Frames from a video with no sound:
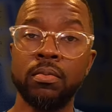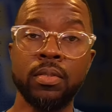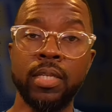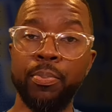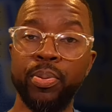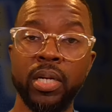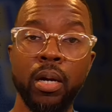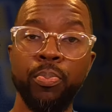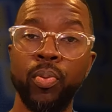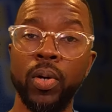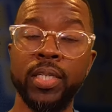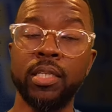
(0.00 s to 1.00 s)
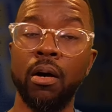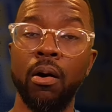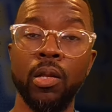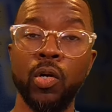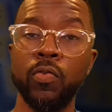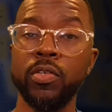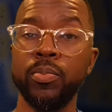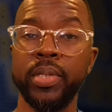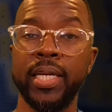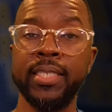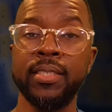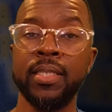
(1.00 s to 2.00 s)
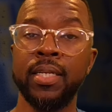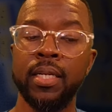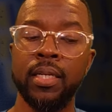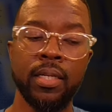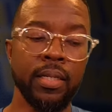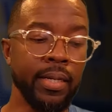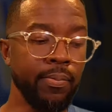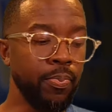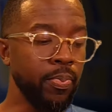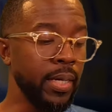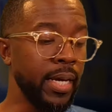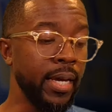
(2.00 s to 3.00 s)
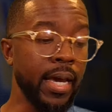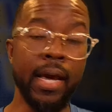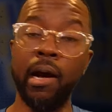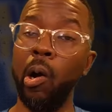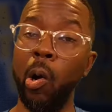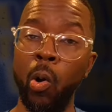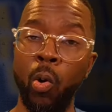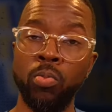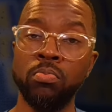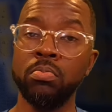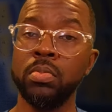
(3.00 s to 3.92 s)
they put up points all over the place, and they play at home.